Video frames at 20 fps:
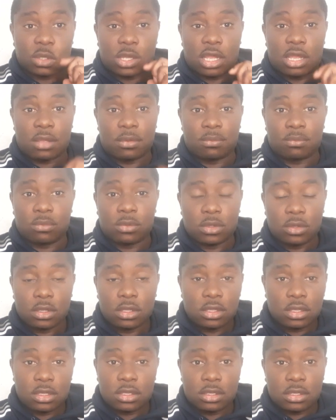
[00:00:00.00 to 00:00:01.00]

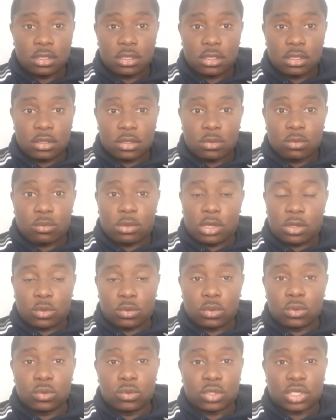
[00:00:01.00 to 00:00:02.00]

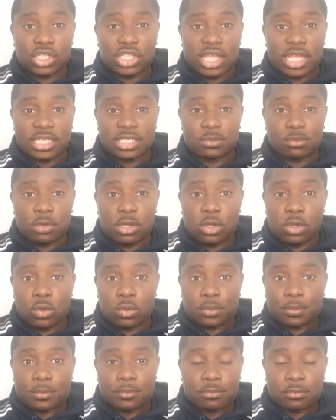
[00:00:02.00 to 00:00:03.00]
well organised,
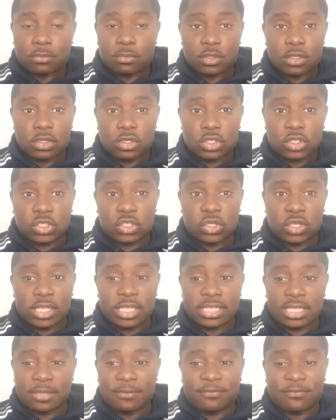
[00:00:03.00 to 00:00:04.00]
well
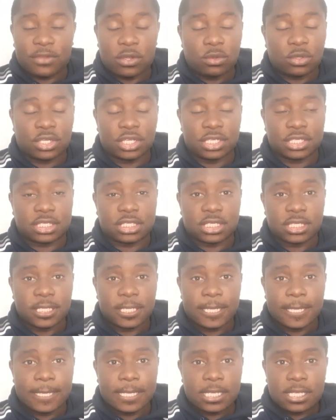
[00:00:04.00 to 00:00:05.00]
solid and focused.
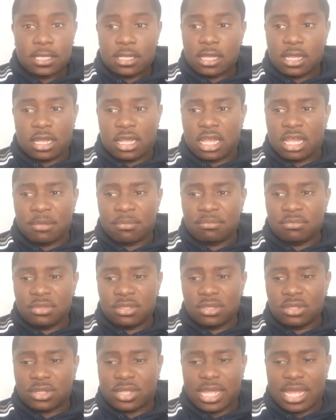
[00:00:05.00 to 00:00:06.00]

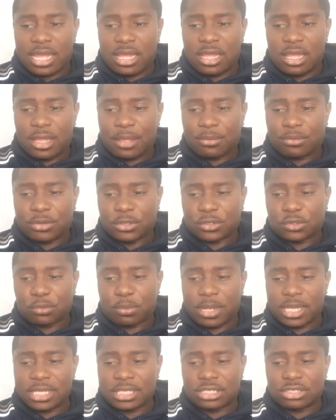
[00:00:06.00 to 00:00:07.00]
Look at Crystal
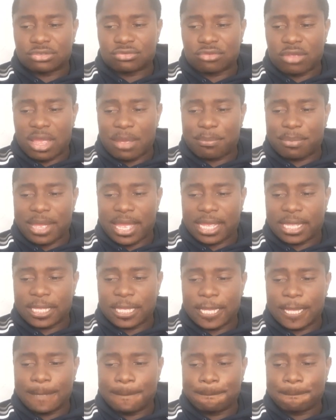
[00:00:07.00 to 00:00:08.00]
Palace's right back,
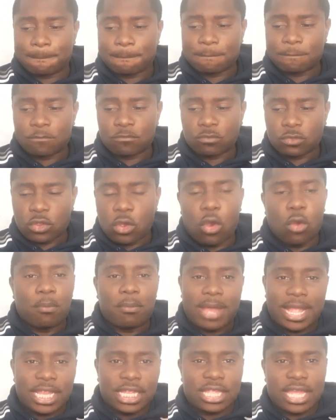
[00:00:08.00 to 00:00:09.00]
or
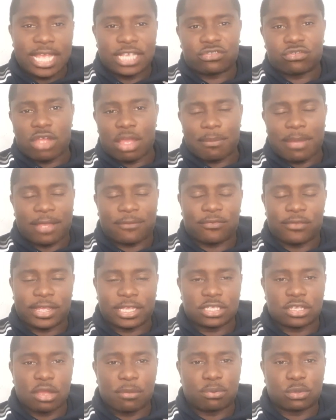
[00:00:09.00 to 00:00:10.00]
Man United's right back, for
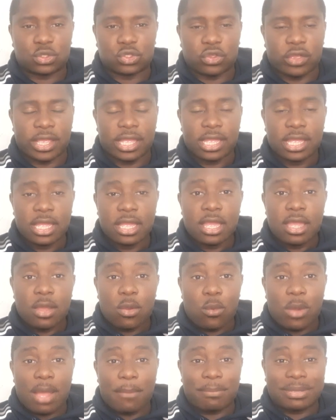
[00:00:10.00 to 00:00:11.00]
example. Sorry,
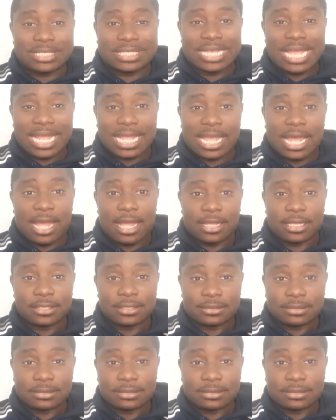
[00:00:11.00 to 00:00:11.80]
Wan-Bissaka,